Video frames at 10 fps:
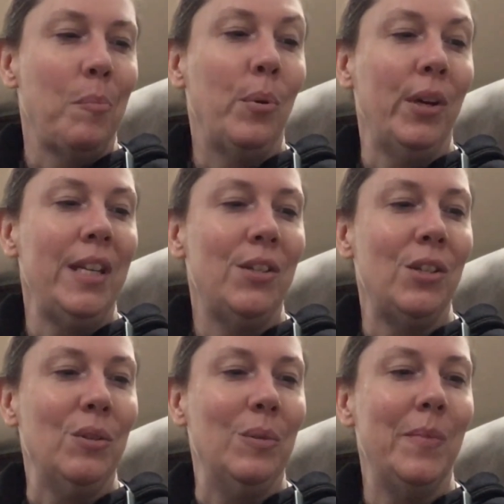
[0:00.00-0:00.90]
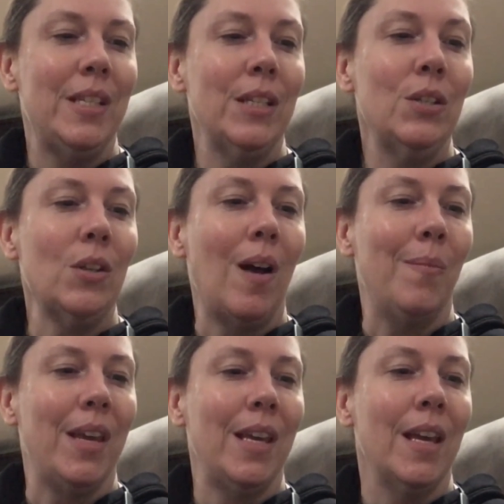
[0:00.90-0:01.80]
Pretty soon Mrs. saw
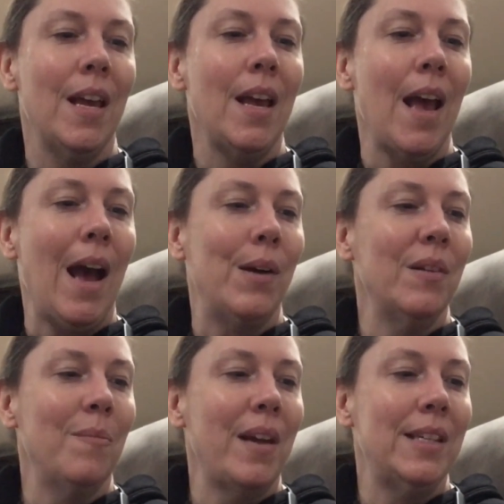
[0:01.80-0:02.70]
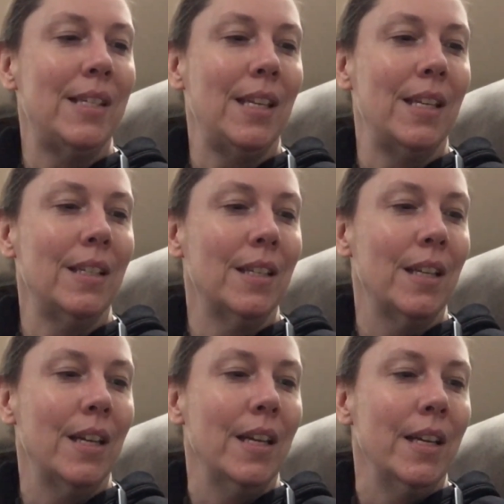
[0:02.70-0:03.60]
me out of my seat.
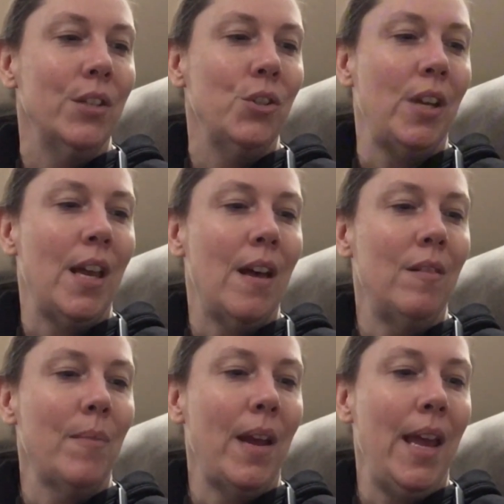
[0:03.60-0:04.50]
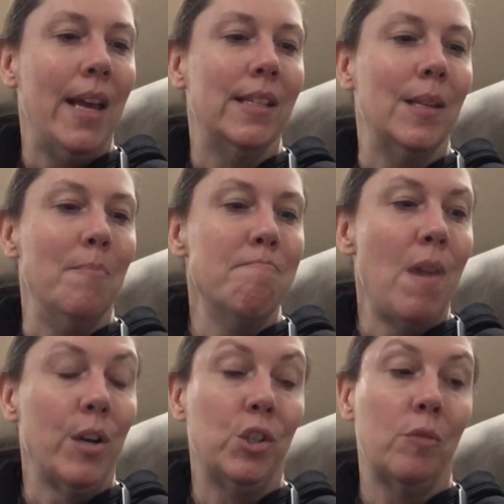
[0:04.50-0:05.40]
She held my hands and
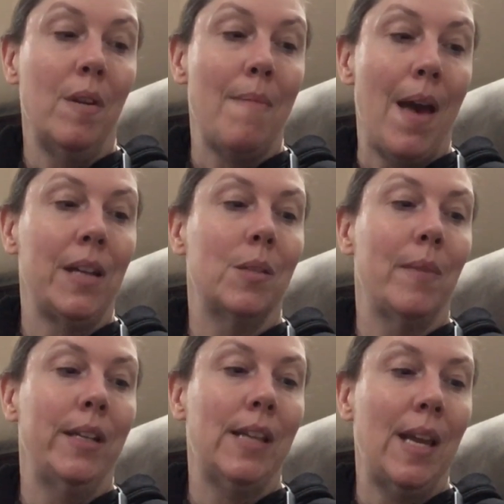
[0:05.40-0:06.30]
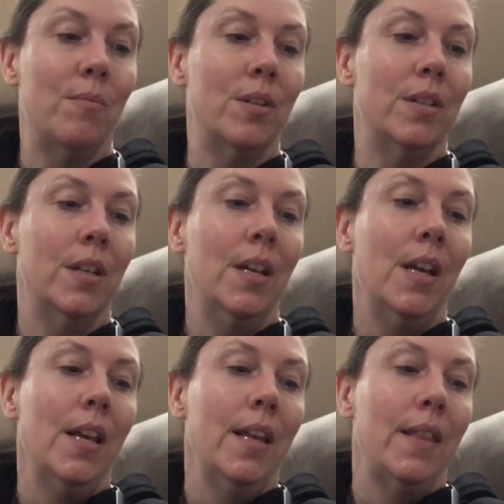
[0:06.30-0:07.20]
marched me back to my table.
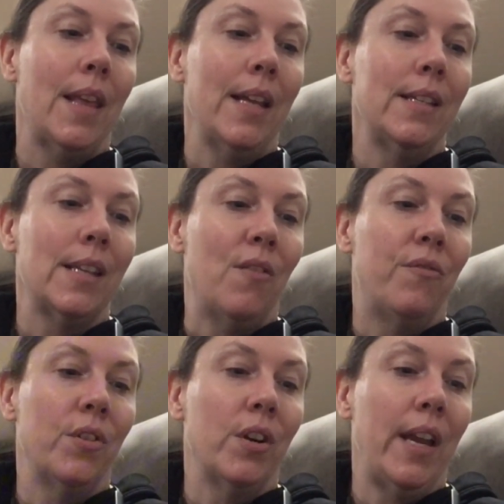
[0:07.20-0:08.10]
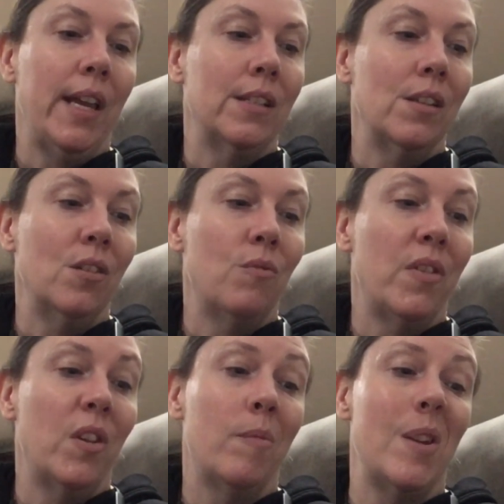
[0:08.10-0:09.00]
That's how fur hands look when
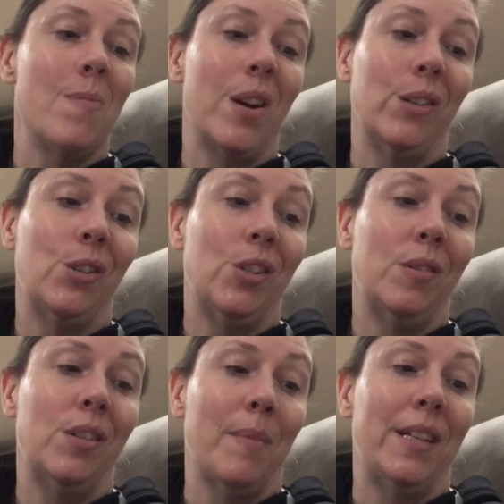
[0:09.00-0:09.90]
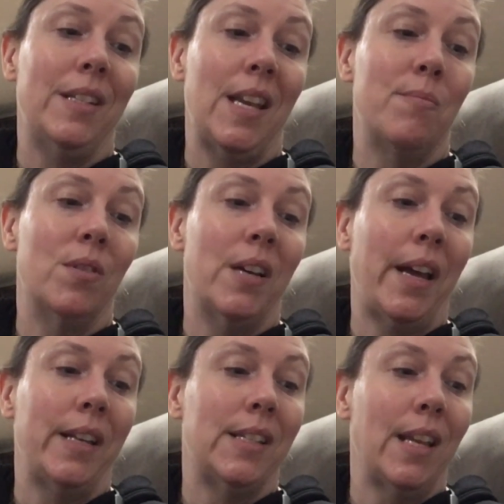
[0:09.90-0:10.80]
they're being marched to my table,
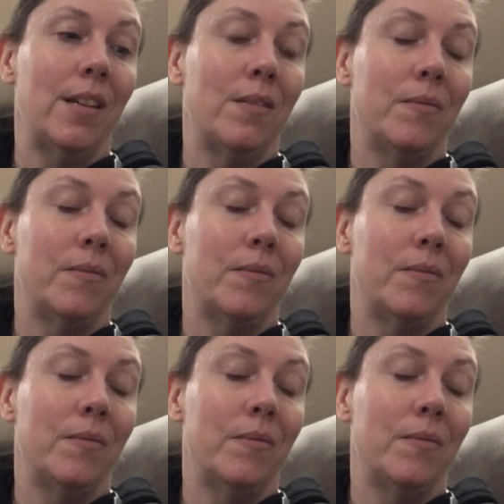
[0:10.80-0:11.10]
I said.